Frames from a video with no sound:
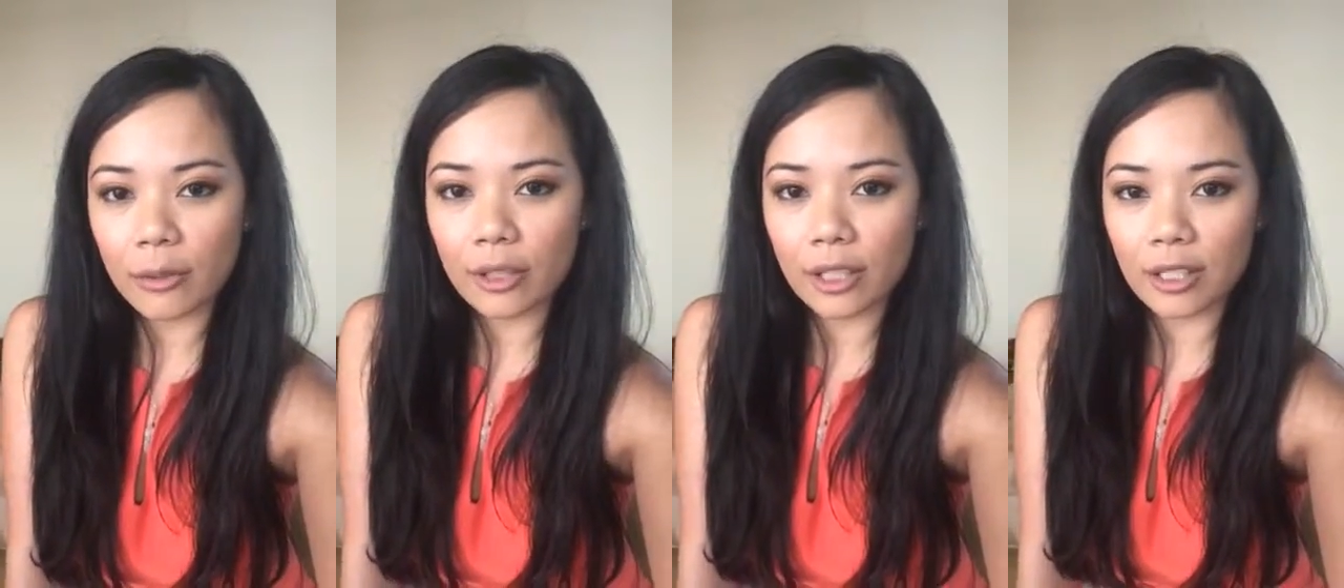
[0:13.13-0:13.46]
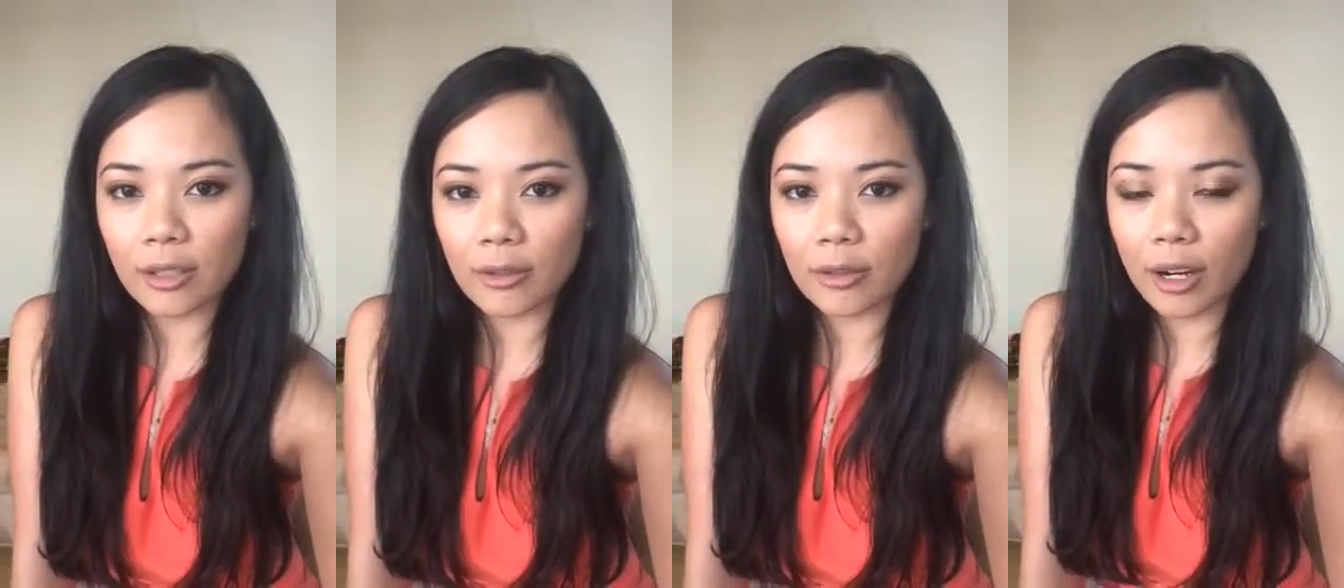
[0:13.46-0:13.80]
for
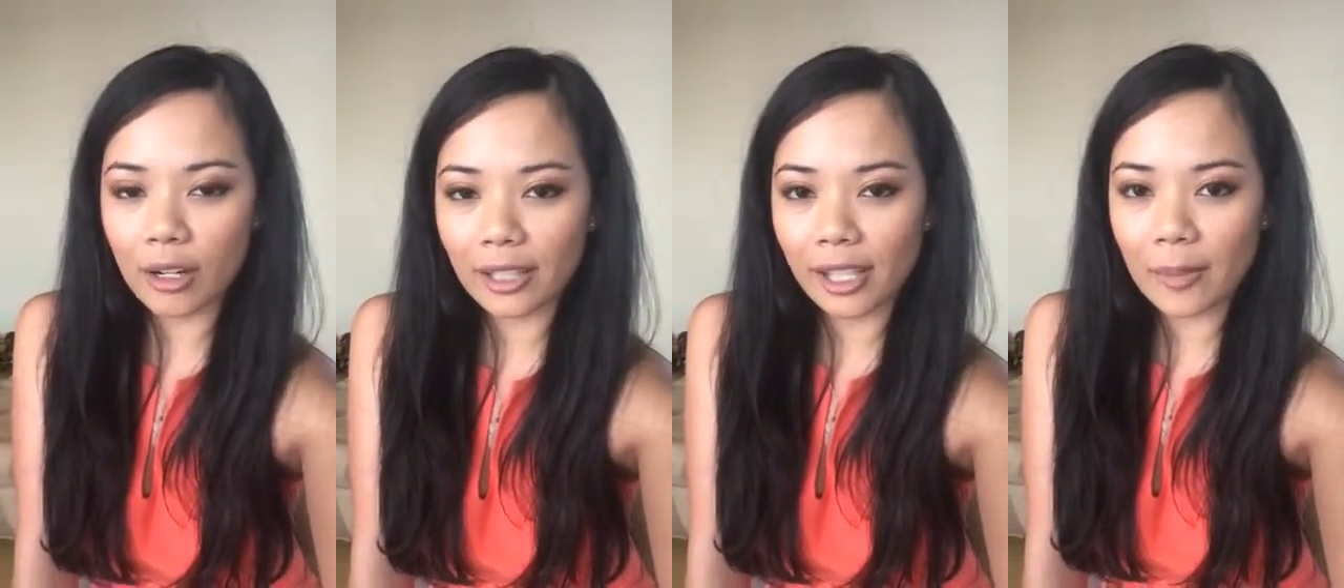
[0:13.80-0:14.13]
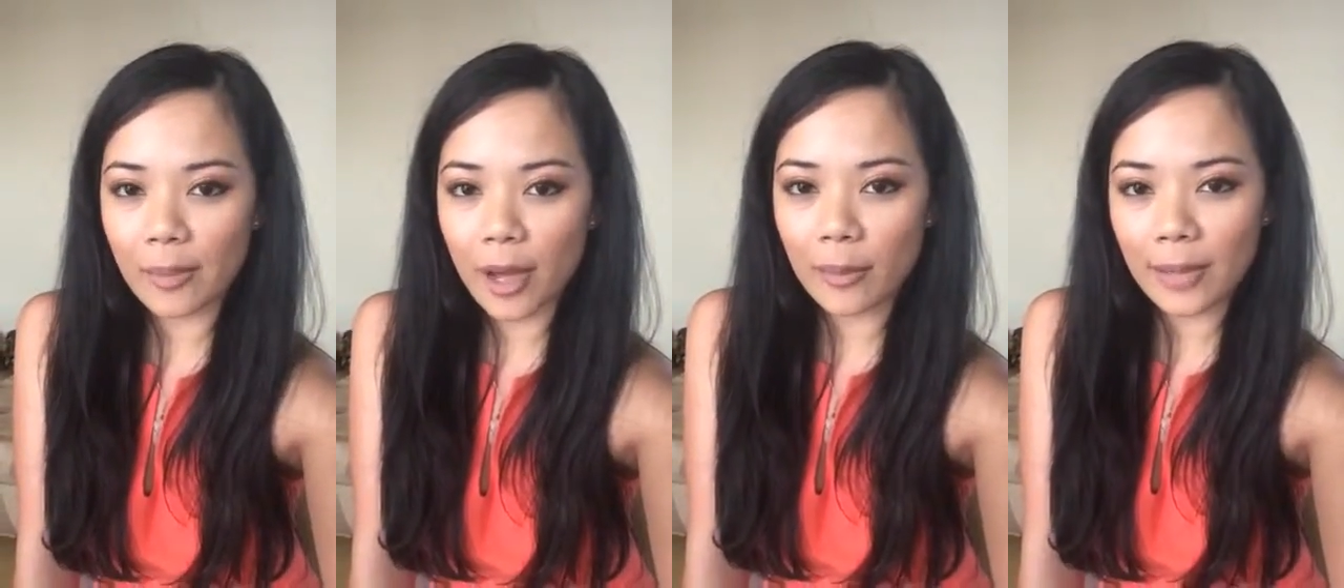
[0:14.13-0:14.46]
you talking
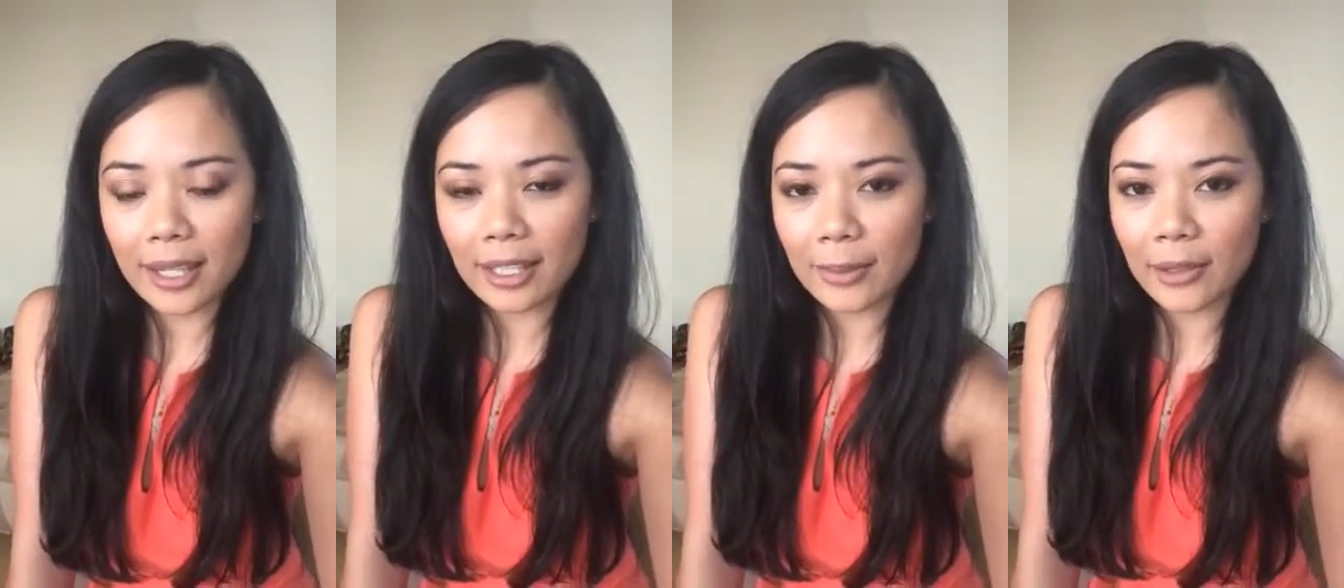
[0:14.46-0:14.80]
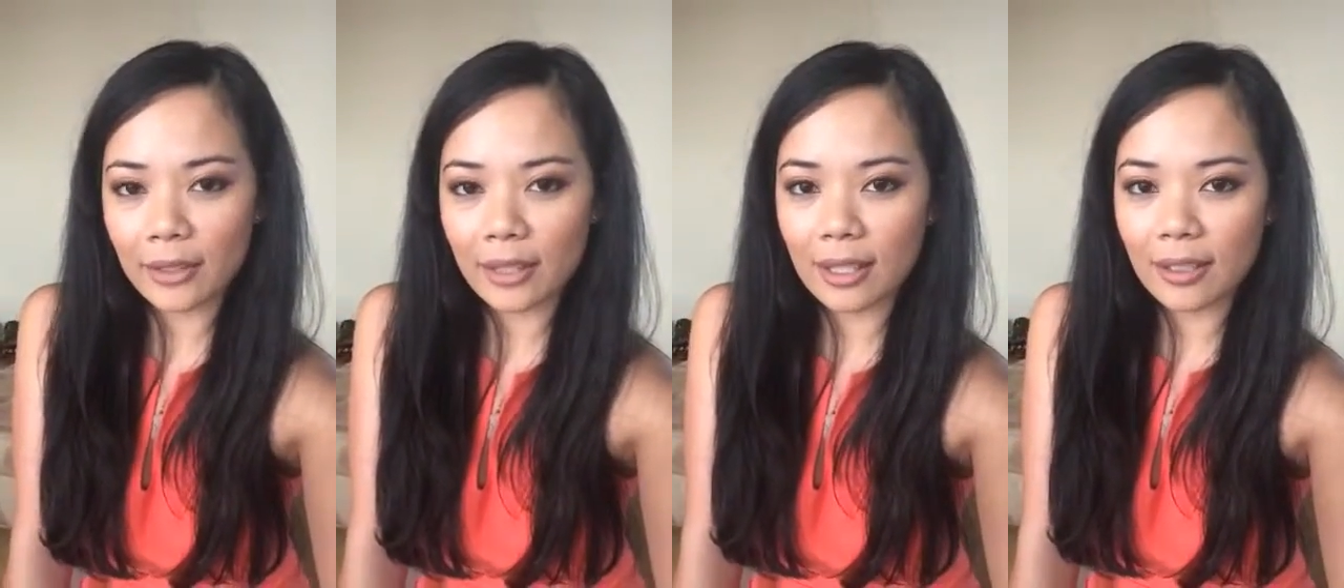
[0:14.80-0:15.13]
about my
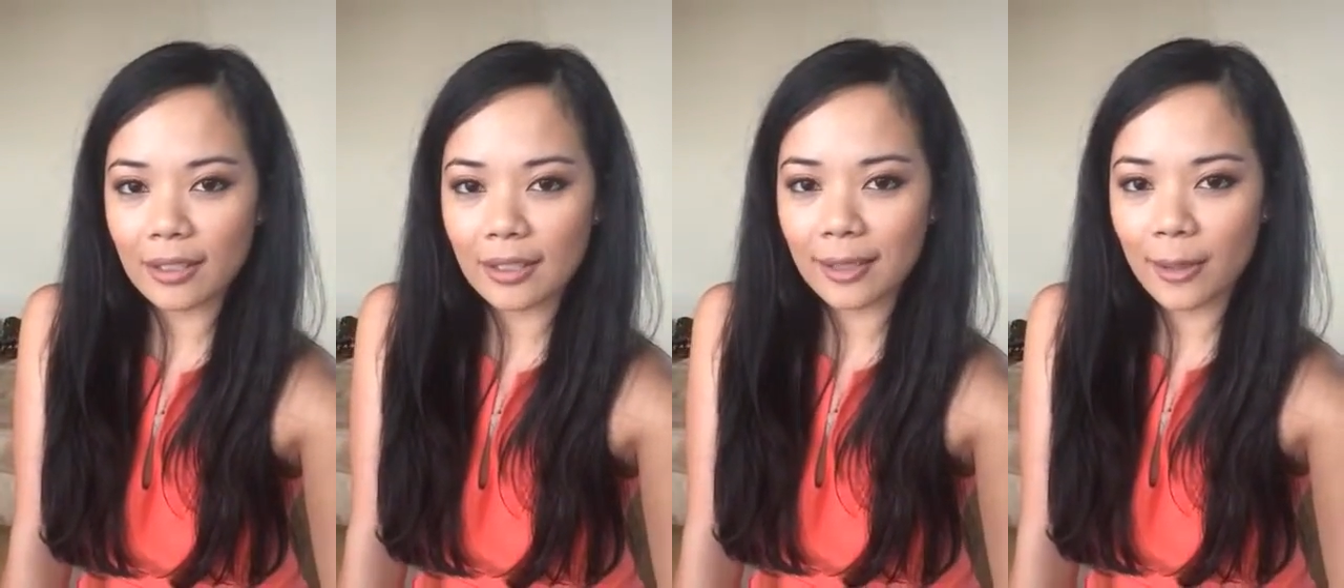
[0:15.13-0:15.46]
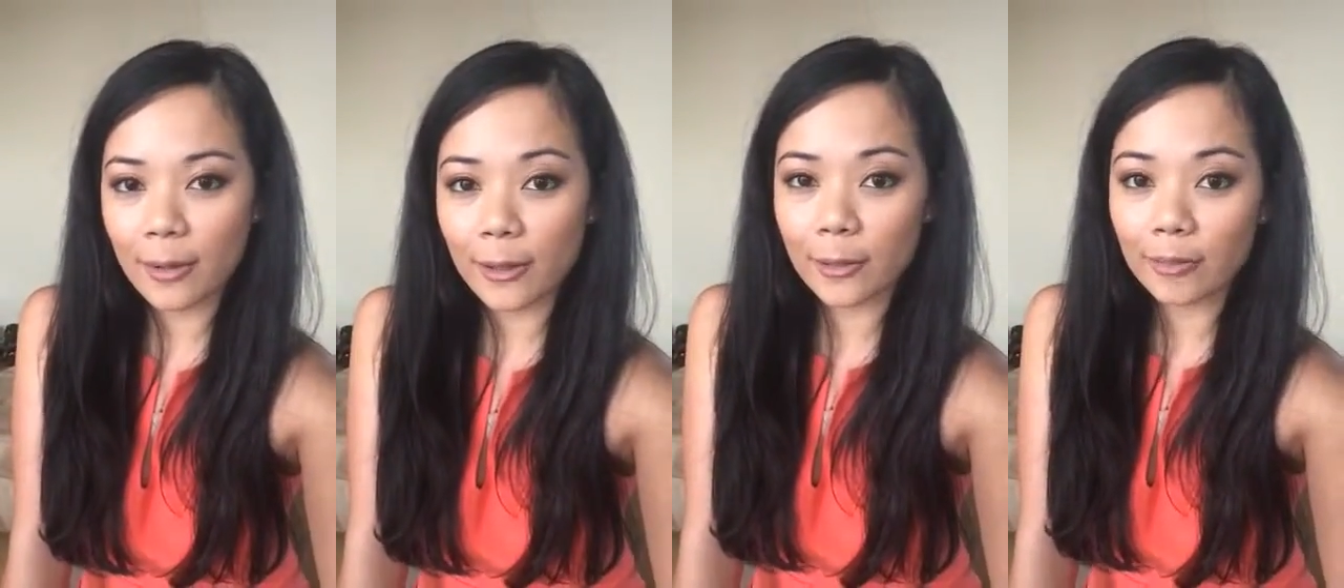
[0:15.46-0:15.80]
experience,
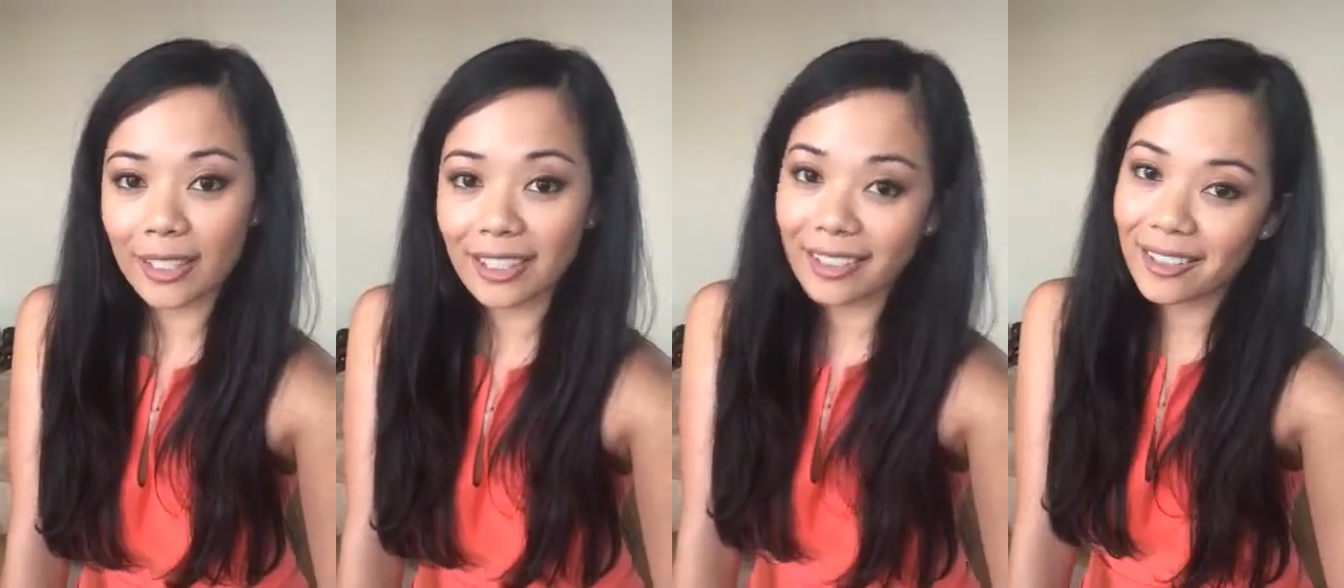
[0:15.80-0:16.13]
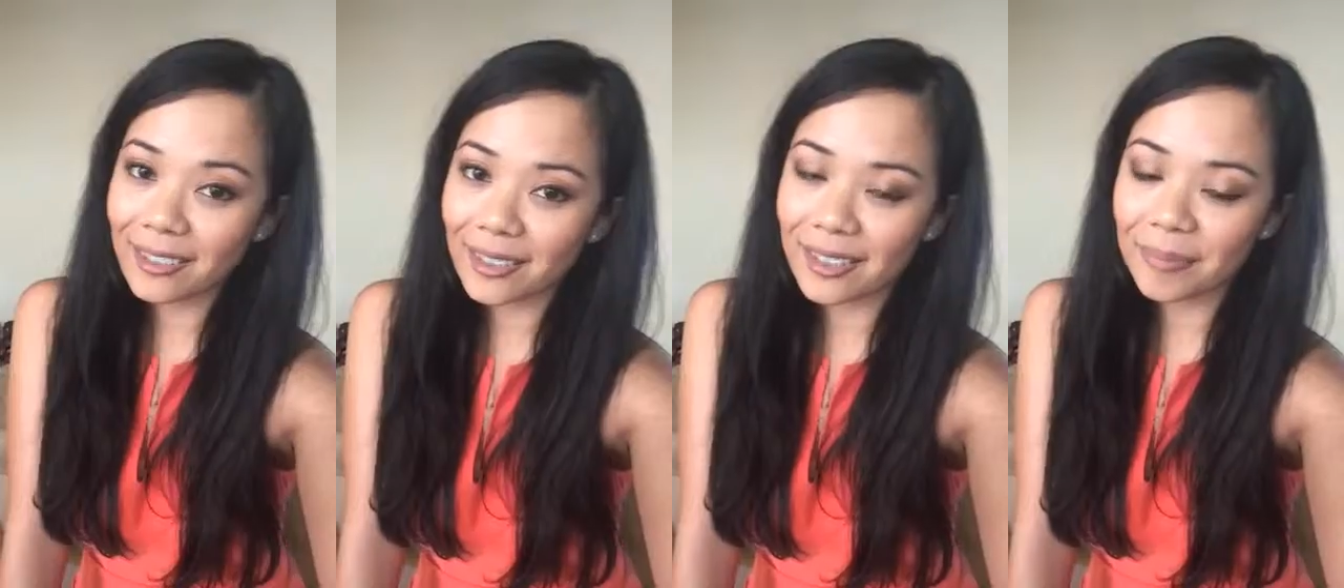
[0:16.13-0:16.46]
so here
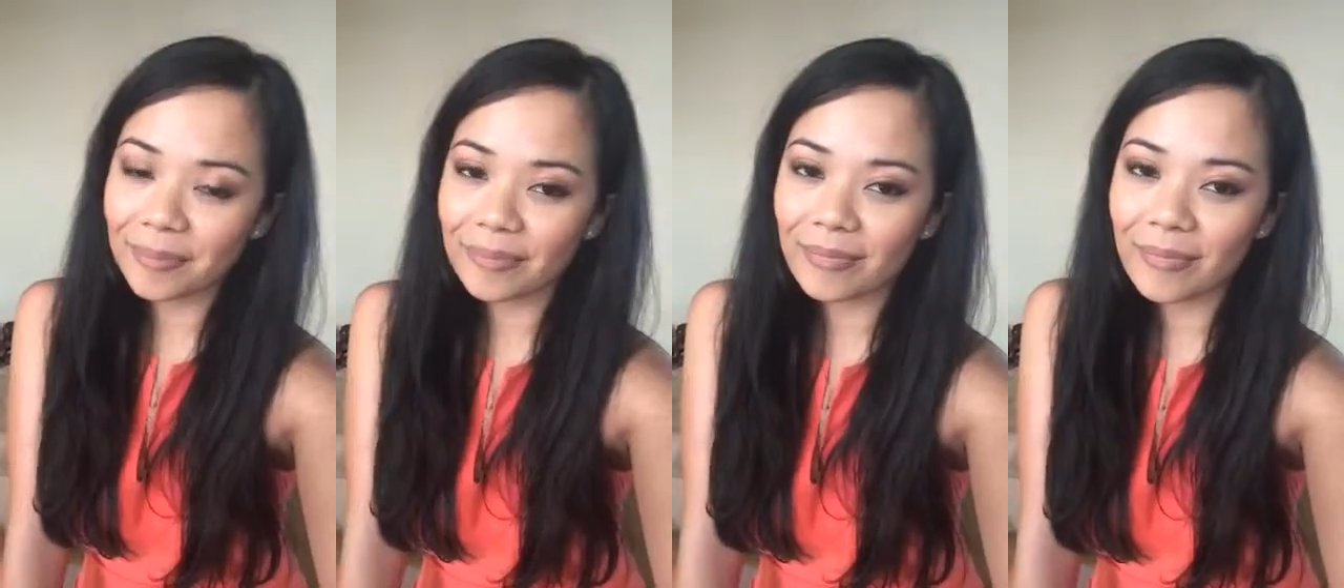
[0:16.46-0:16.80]
goes.